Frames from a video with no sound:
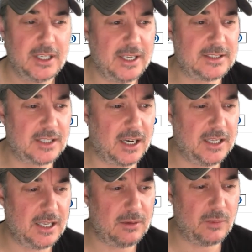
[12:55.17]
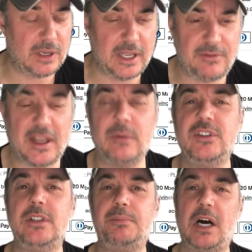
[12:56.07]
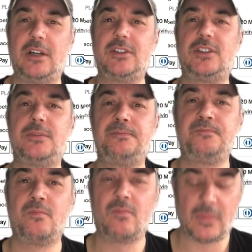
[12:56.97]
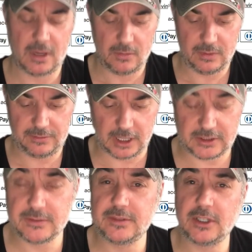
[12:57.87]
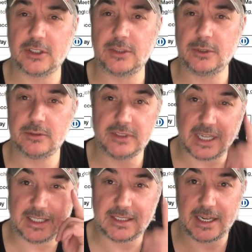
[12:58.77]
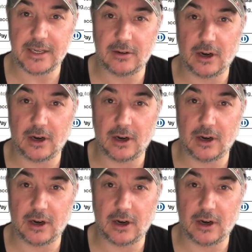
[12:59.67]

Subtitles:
It's not, if that was in a box with lots of other costume jewelleries, that'd take your